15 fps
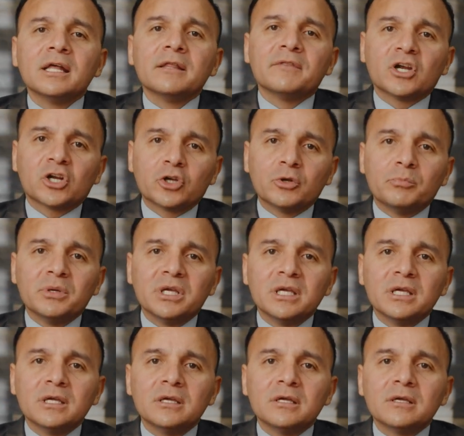There could
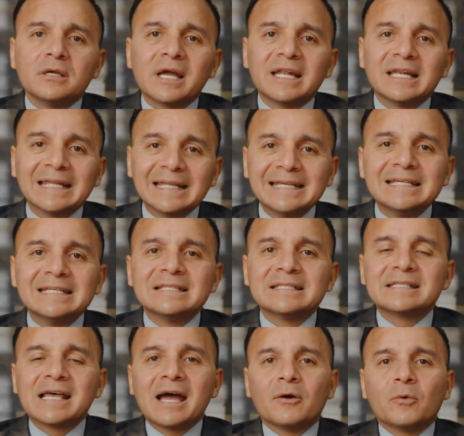be liens
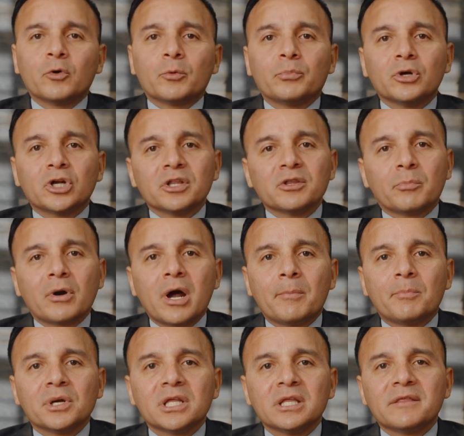that were put on the
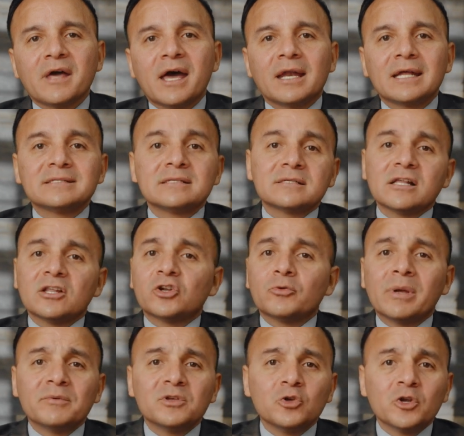property that as a seller,
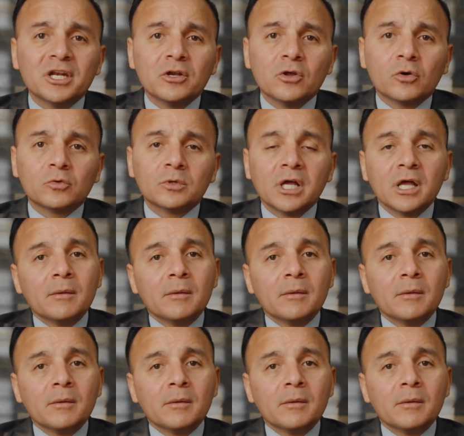maybe you didn't know.